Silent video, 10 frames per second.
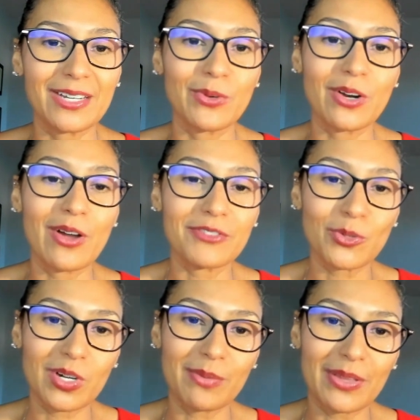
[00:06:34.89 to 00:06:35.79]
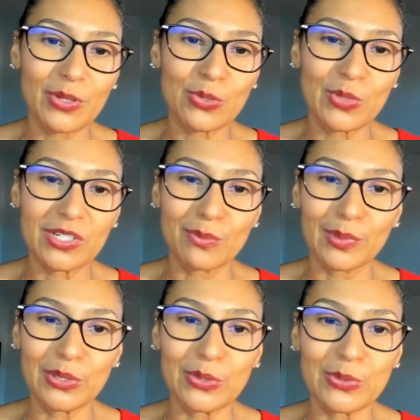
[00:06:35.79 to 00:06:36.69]
and we don't have to worry about those winter
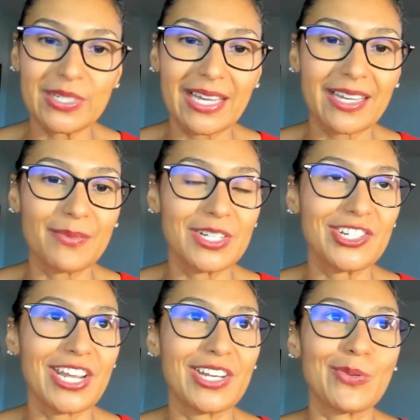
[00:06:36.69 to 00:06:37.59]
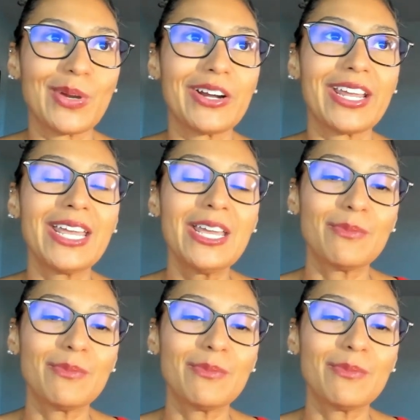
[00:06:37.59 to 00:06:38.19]
blues that come in January